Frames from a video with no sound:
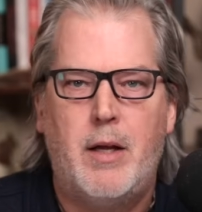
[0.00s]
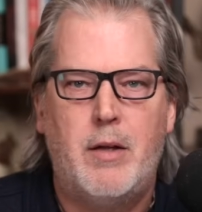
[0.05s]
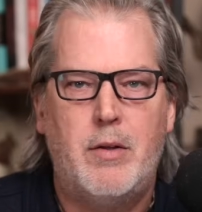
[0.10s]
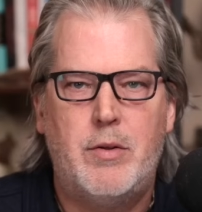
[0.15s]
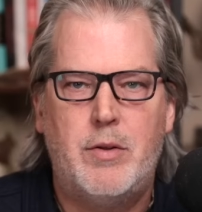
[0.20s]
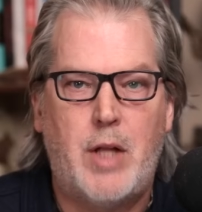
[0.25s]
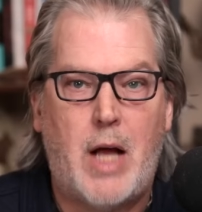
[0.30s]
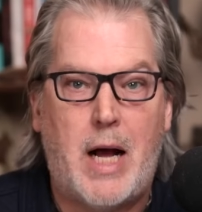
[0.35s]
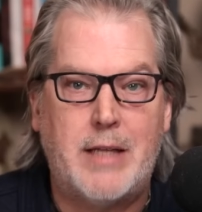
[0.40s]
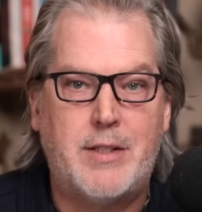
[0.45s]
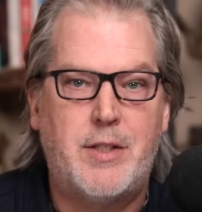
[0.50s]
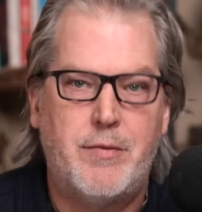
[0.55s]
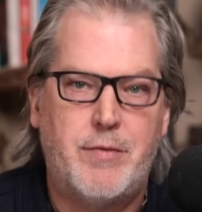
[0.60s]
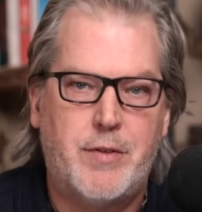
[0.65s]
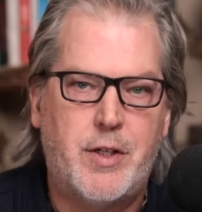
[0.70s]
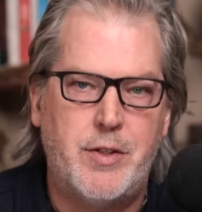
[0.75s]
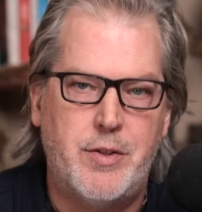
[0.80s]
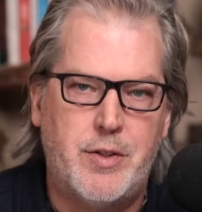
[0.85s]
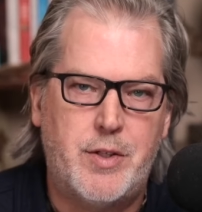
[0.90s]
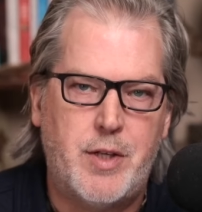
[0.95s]
lots of
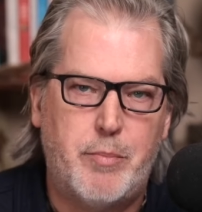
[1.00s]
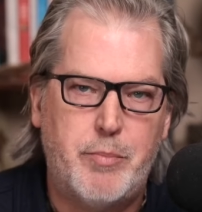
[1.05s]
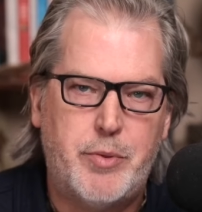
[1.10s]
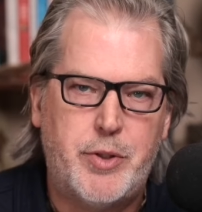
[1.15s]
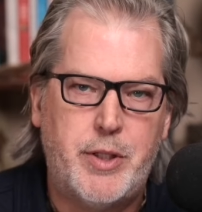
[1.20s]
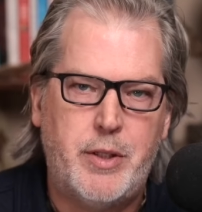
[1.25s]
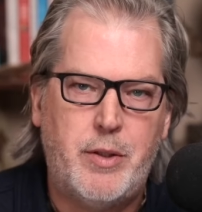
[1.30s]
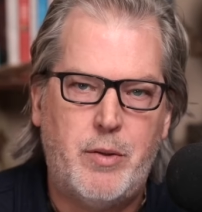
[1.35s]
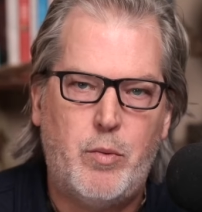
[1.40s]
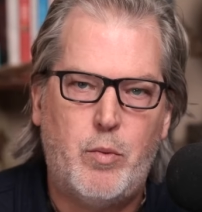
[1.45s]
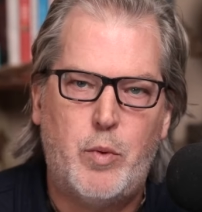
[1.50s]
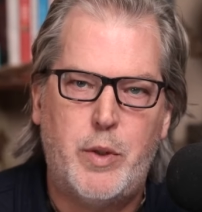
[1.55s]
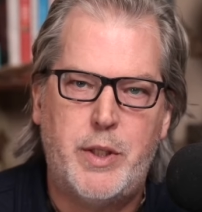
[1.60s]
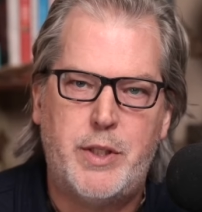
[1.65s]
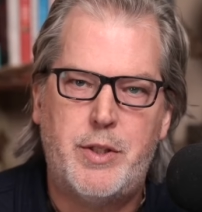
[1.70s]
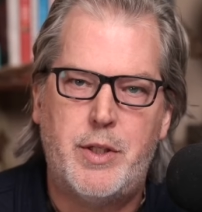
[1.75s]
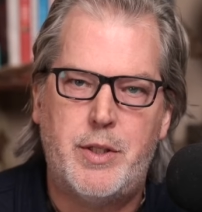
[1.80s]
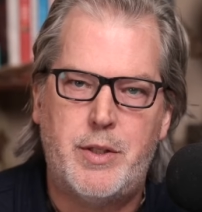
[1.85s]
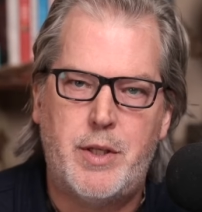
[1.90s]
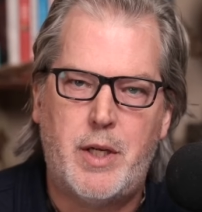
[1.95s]
consumption,
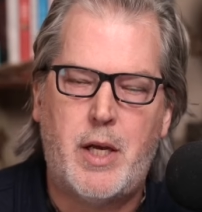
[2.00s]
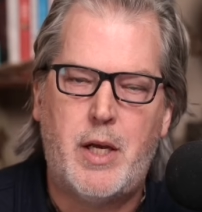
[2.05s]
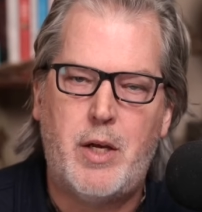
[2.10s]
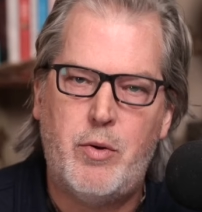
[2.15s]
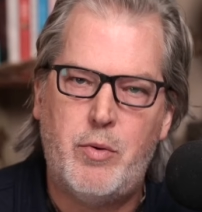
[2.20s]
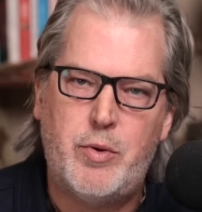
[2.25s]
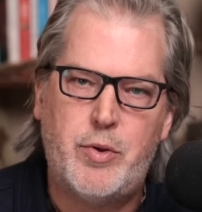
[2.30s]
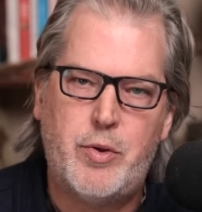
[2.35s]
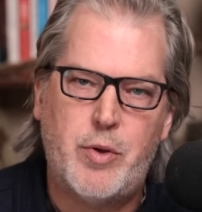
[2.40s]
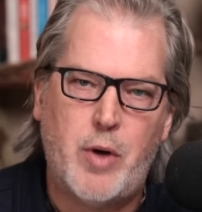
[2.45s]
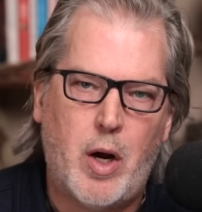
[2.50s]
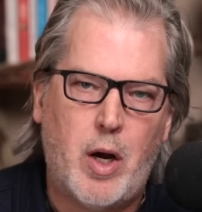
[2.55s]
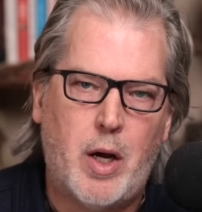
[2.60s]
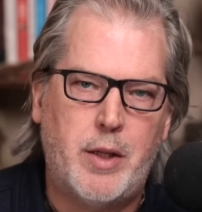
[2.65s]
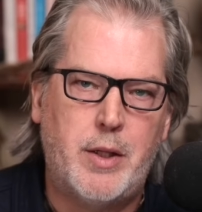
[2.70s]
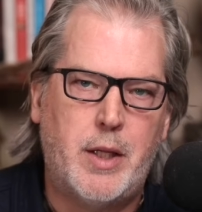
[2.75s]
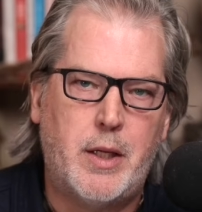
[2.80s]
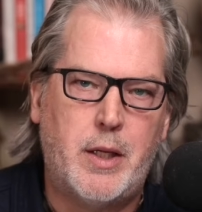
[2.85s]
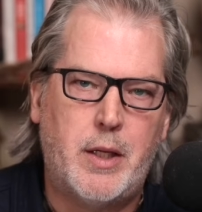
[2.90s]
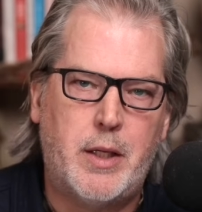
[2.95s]
which is a huge draw
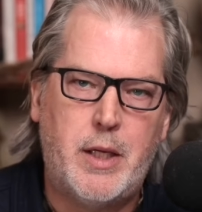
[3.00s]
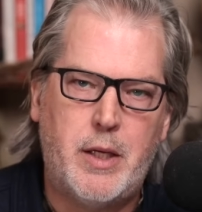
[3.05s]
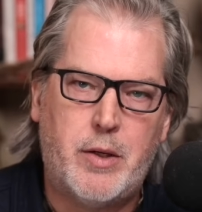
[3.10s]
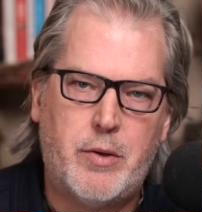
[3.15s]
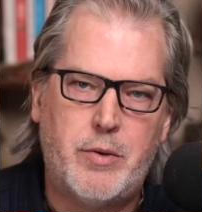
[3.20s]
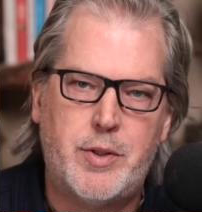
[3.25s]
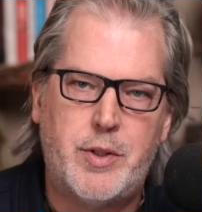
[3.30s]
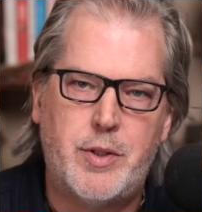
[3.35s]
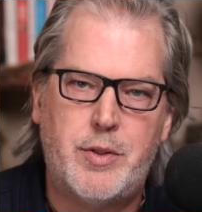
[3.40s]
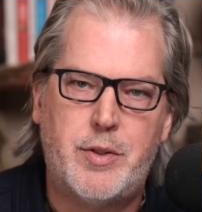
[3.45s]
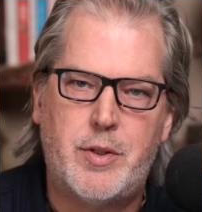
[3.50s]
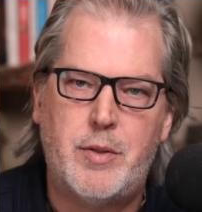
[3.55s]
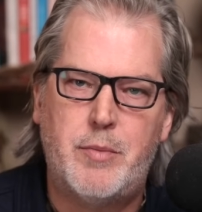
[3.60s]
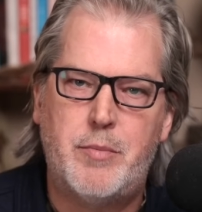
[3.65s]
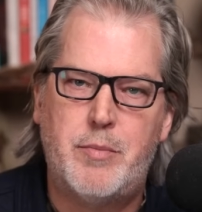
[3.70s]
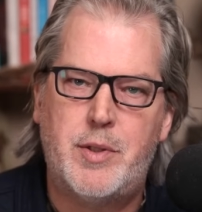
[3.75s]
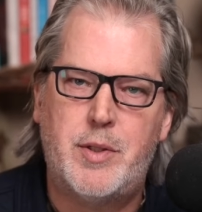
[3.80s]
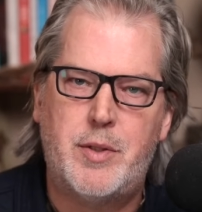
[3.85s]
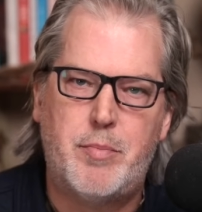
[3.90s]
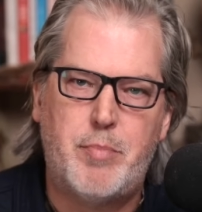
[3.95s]
on the
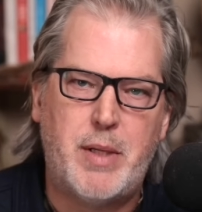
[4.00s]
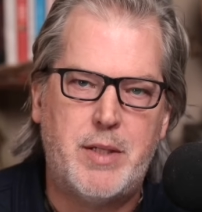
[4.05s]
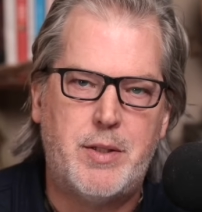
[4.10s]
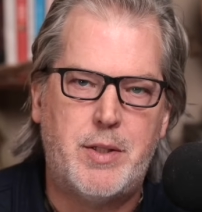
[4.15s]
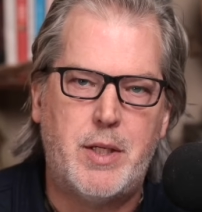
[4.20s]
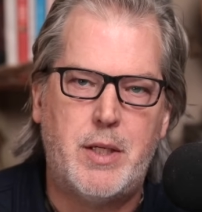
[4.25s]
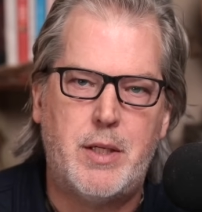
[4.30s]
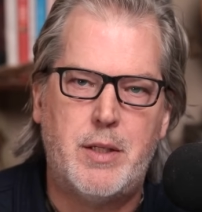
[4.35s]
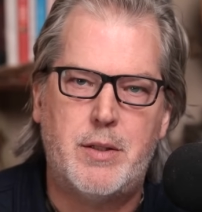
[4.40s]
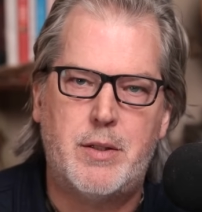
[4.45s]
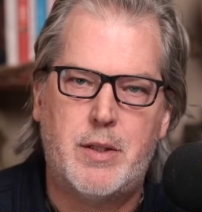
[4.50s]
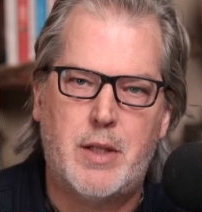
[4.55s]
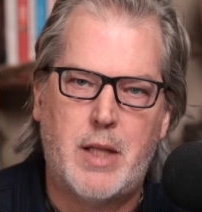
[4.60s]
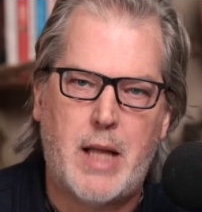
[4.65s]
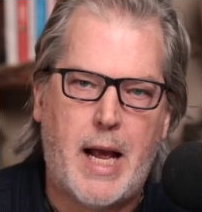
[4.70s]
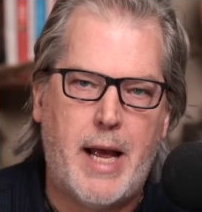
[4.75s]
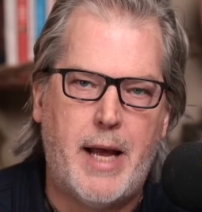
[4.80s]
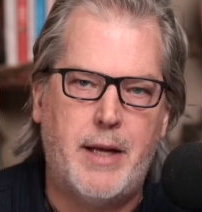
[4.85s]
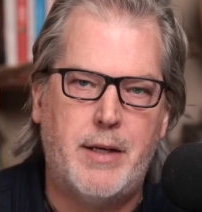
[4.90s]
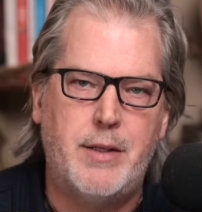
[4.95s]
ecosystems, species,
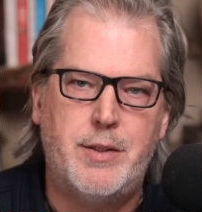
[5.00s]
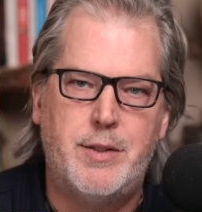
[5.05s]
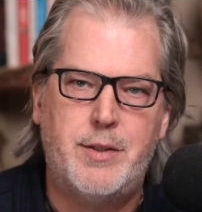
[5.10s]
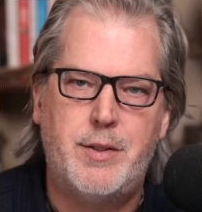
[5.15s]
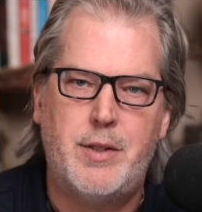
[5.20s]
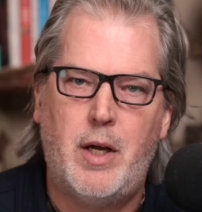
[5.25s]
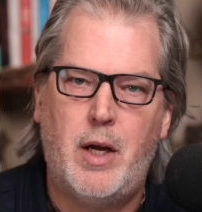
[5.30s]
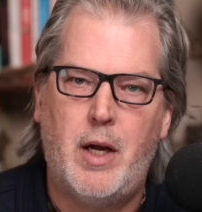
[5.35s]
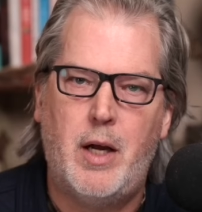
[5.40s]
land,